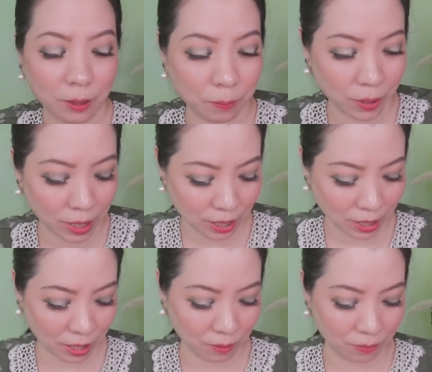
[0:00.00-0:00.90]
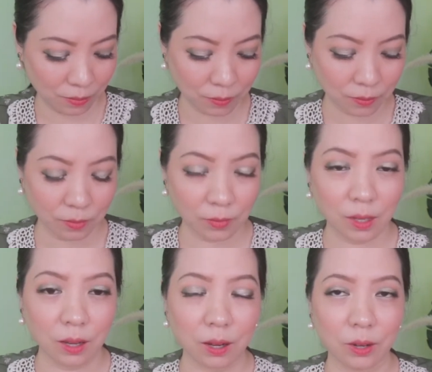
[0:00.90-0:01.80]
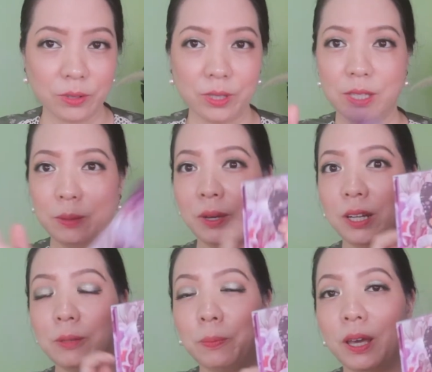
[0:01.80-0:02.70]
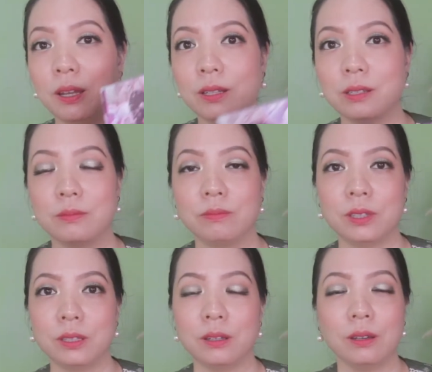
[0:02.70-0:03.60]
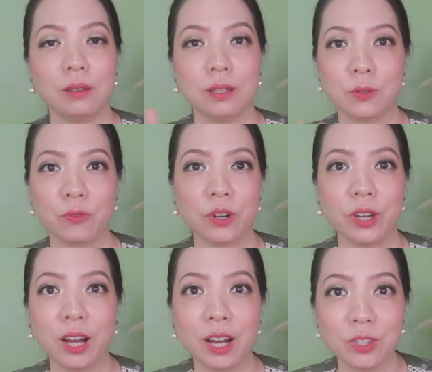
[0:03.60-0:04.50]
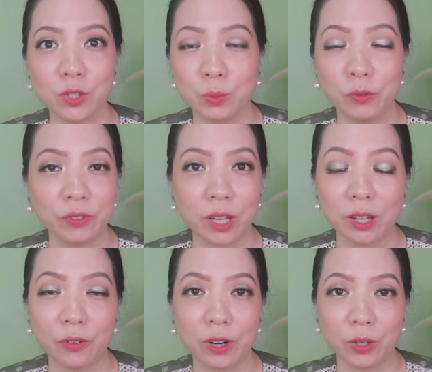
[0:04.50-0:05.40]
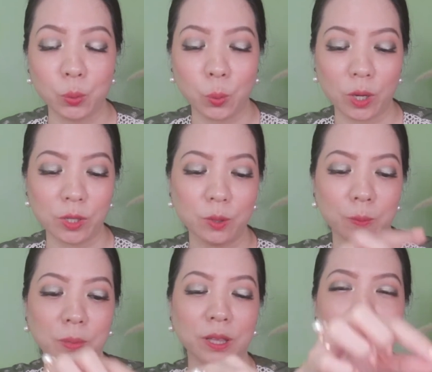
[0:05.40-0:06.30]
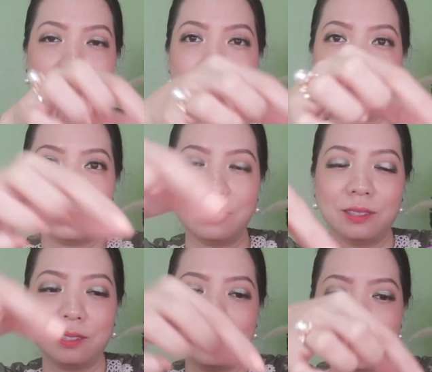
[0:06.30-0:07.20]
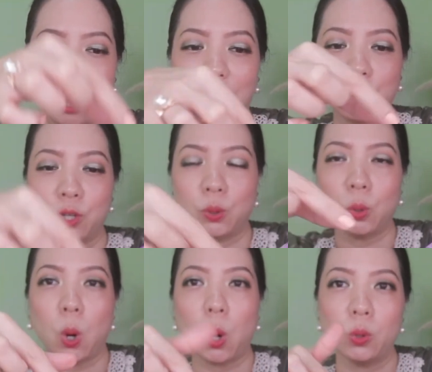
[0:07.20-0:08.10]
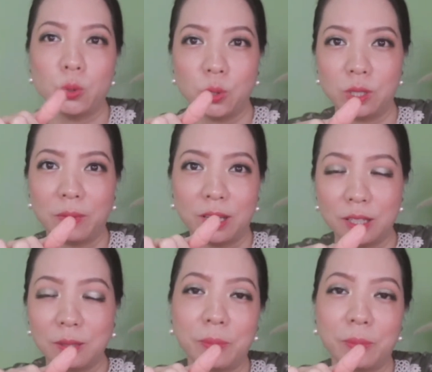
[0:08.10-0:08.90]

and place them on the magnetic palette, it is very hard to move them around once you place the eyeshadow onto the magnetic